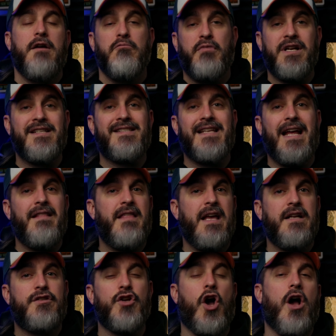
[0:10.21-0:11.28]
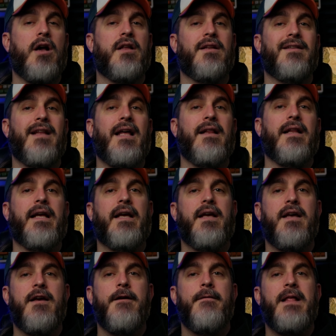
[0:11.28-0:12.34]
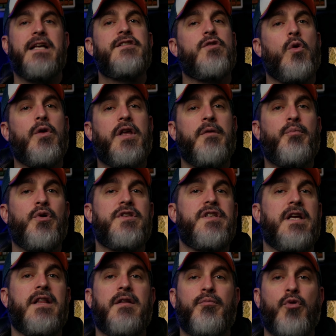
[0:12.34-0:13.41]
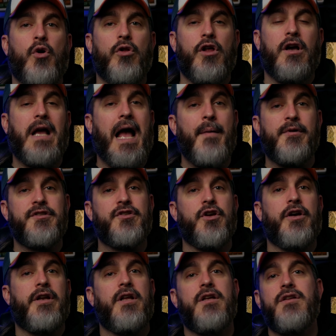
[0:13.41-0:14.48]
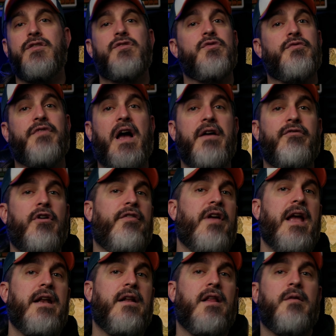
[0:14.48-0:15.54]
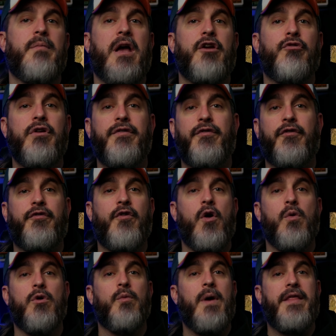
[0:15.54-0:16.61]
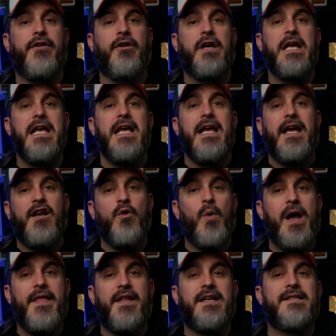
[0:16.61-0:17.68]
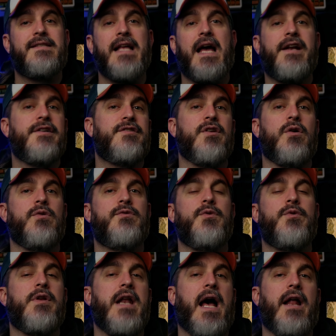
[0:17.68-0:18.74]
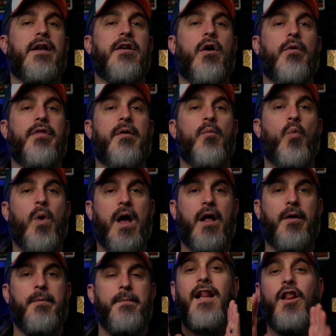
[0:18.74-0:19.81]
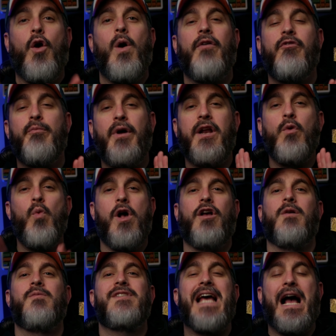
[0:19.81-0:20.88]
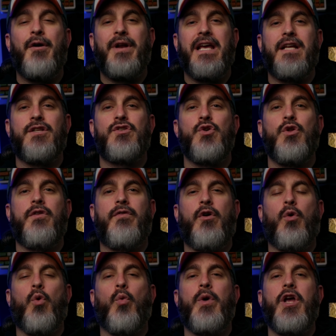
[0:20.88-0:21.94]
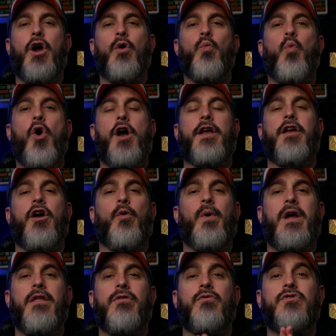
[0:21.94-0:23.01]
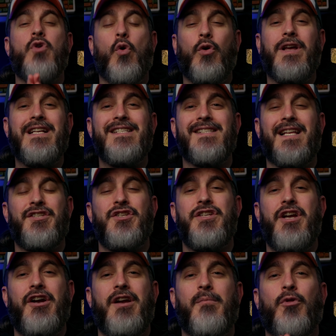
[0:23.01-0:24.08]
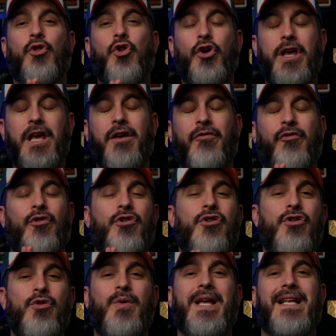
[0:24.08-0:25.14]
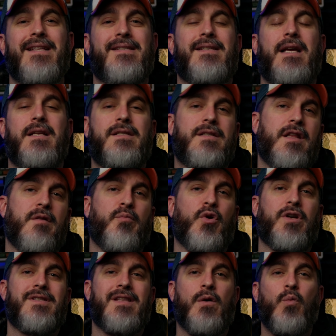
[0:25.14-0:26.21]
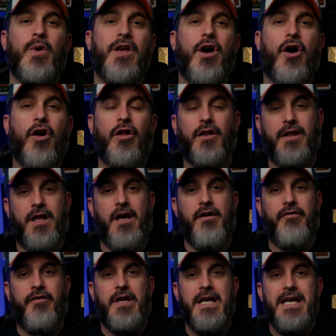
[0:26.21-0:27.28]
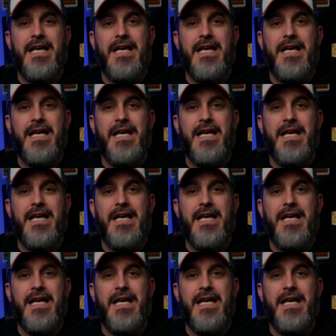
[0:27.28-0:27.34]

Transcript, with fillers: But instead, they talk lightly. As Tolkien puts it in the prologue, hobbits could survive rough handling by grief, foe, or weather in a way that astonished those who did not know them well. Hello, everybody. Welcome to Aurë Entuluva, where we are walking our way through Tolkien's Legendarium, looking for new insights to the books that we all love.